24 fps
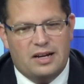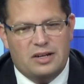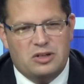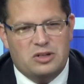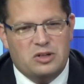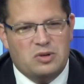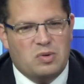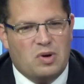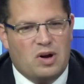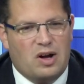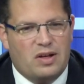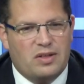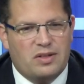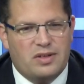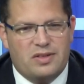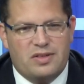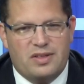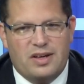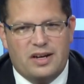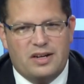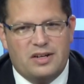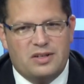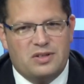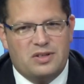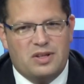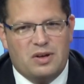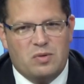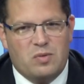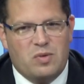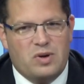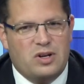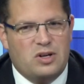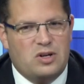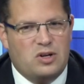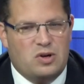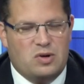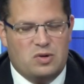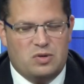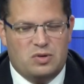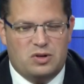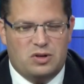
do all the things that we do,